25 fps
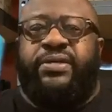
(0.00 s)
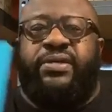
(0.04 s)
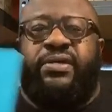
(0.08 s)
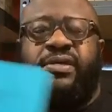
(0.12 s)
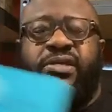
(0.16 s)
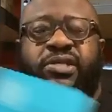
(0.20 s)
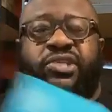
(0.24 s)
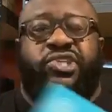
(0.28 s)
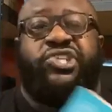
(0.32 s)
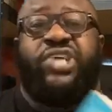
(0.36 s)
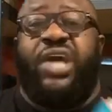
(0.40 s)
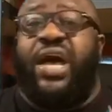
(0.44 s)

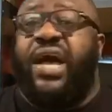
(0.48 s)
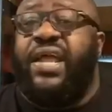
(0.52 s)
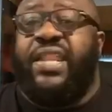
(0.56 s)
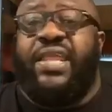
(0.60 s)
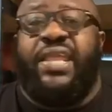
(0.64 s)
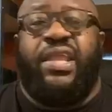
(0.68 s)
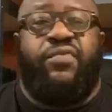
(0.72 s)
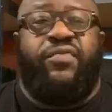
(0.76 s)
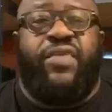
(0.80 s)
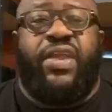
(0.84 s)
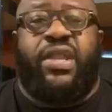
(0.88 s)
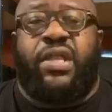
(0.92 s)
John
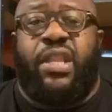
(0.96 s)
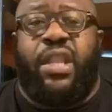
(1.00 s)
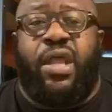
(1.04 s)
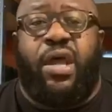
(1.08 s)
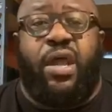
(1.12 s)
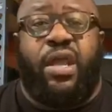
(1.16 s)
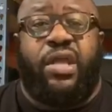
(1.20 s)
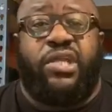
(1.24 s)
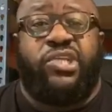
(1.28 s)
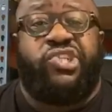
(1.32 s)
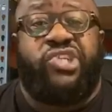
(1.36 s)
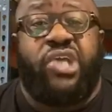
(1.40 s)
Henry
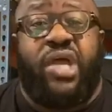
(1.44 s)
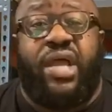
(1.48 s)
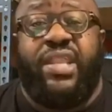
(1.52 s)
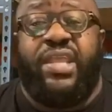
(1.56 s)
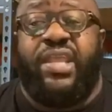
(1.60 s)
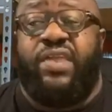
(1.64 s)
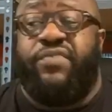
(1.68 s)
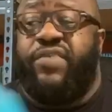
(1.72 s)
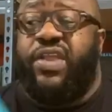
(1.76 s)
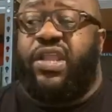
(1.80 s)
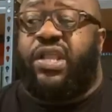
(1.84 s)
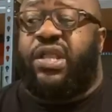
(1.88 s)
Clark. John
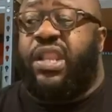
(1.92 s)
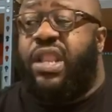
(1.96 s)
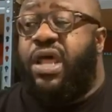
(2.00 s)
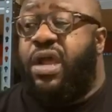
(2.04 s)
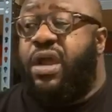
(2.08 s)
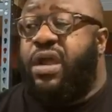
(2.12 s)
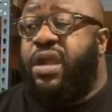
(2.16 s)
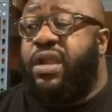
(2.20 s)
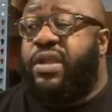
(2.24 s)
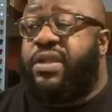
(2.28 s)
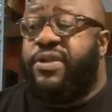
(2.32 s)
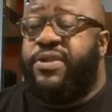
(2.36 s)
Henry
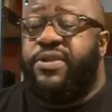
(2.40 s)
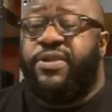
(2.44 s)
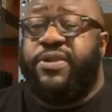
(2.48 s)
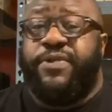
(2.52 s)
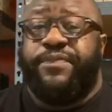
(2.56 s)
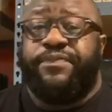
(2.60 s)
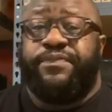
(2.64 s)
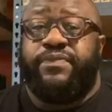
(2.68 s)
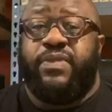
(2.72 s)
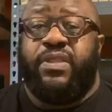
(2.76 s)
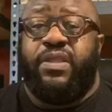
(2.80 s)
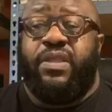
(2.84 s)
Clark,
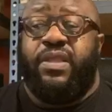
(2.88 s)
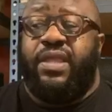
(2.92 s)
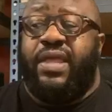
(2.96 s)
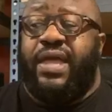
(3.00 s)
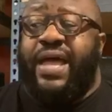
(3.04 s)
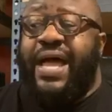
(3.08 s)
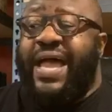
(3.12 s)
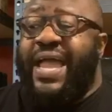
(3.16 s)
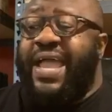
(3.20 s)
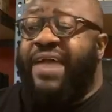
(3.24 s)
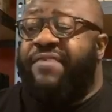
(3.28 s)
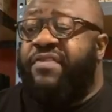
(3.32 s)

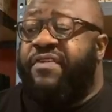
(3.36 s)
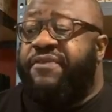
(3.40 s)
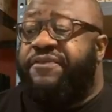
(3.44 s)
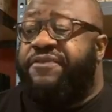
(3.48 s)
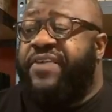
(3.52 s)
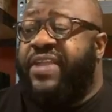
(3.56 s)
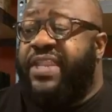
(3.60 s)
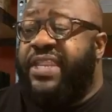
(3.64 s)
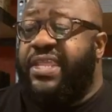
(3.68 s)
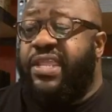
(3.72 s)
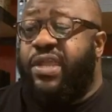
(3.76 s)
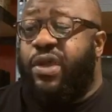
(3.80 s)
I have a
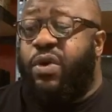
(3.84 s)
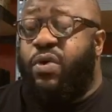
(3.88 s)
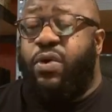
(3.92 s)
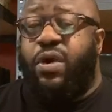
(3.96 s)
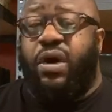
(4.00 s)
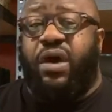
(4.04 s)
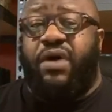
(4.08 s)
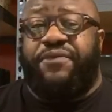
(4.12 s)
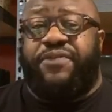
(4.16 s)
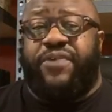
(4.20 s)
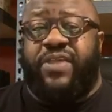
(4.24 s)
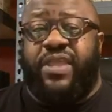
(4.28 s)
video
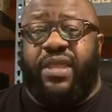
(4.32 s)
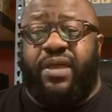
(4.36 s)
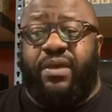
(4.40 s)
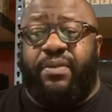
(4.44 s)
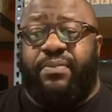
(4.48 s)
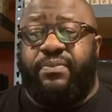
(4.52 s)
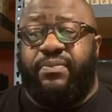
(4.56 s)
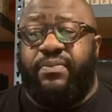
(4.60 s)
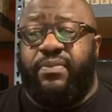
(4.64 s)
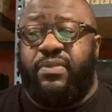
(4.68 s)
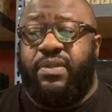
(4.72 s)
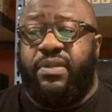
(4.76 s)
of
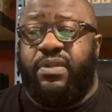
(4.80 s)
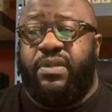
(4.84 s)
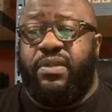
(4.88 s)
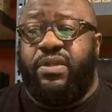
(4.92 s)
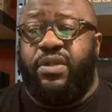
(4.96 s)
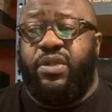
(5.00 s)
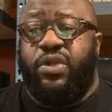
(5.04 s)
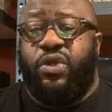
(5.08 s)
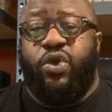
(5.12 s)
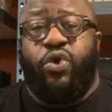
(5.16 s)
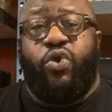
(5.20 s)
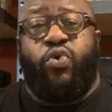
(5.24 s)
him
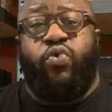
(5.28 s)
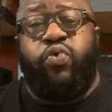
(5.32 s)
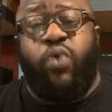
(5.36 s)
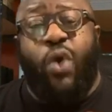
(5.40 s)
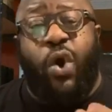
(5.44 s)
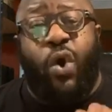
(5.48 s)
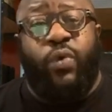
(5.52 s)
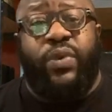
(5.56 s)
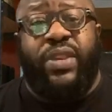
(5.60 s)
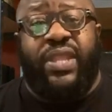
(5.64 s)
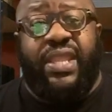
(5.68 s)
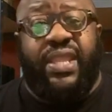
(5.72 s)

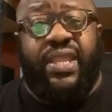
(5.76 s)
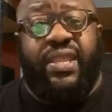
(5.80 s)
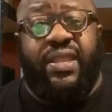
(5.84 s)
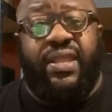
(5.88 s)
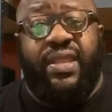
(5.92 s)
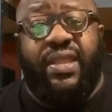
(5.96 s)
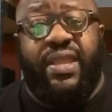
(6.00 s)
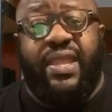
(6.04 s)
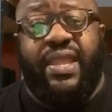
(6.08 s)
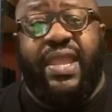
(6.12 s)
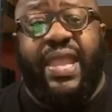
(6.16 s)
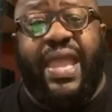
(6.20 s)
quoting
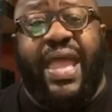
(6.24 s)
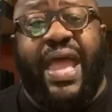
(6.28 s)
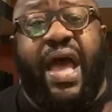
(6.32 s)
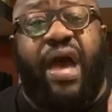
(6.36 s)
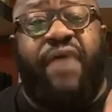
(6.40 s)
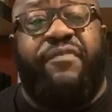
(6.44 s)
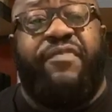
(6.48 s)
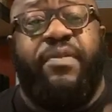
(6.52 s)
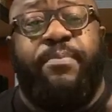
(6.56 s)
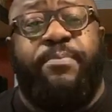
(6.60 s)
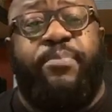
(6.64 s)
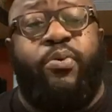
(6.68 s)

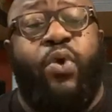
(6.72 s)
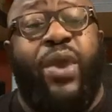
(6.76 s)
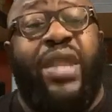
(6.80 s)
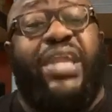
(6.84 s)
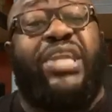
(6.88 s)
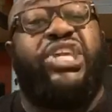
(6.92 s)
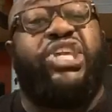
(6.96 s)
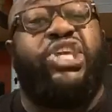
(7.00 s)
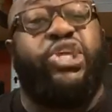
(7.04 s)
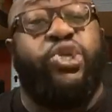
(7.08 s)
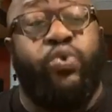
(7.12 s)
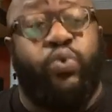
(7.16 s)
Alvin Boyd
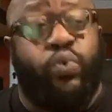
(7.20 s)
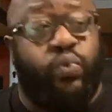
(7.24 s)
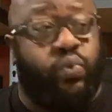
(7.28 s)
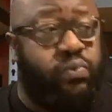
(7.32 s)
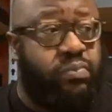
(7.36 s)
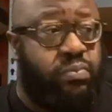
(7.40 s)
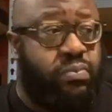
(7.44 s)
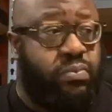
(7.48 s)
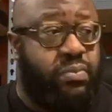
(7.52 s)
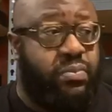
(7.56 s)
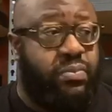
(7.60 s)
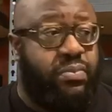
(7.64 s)
Kuhn.
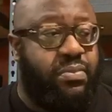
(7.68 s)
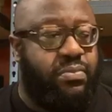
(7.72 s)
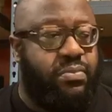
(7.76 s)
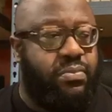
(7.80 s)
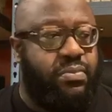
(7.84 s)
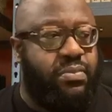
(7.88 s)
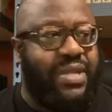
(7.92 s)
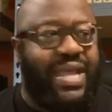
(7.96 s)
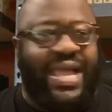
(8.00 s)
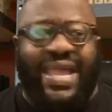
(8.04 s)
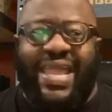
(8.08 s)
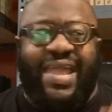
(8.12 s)

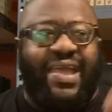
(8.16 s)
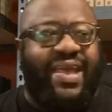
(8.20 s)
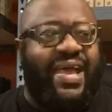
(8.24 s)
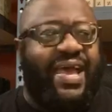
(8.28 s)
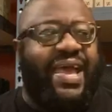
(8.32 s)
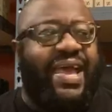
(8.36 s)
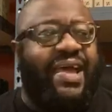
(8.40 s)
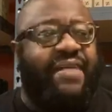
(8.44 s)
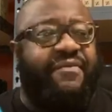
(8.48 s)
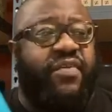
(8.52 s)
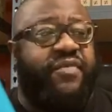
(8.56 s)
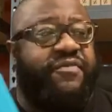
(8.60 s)
I
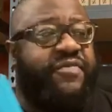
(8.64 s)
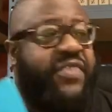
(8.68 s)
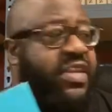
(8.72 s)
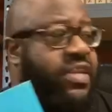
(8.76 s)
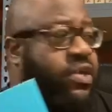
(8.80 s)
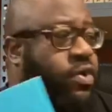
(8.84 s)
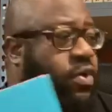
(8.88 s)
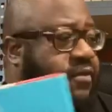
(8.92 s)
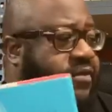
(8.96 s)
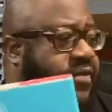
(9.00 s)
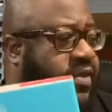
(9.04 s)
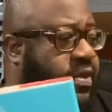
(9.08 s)
have a
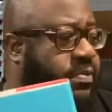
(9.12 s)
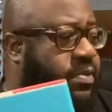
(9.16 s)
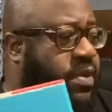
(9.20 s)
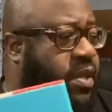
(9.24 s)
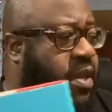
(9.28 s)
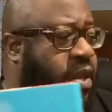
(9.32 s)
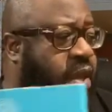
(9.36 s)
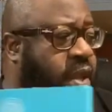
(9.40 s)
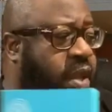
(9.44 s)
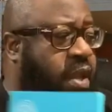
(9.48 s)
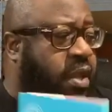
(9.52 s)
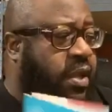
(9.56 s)
video of him
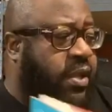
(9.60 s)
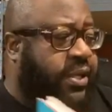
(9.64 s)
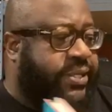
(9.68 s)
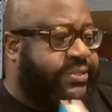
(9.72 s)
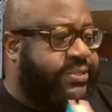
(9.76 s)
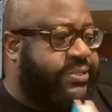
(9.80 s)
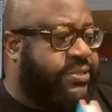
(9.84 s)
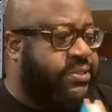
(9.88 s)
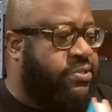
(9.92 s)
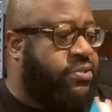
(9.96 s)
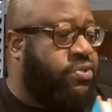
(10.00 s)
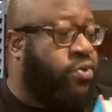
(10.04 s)

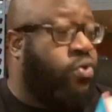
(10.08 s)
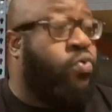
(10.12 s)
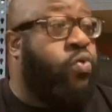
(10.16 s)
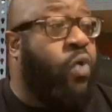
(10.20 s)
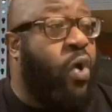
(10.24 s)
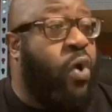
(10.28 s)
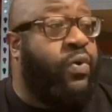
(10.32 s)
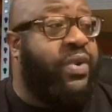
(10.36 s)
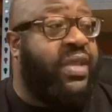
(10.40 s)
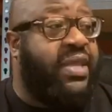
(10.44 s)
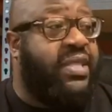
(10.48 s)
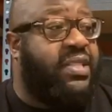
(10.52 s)

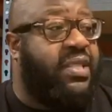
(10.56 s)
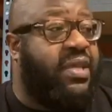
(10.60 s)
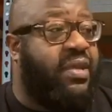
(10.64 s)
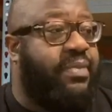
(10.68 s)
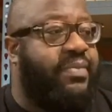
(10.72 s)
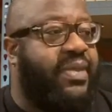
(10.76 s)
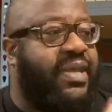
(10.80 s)
quoting them.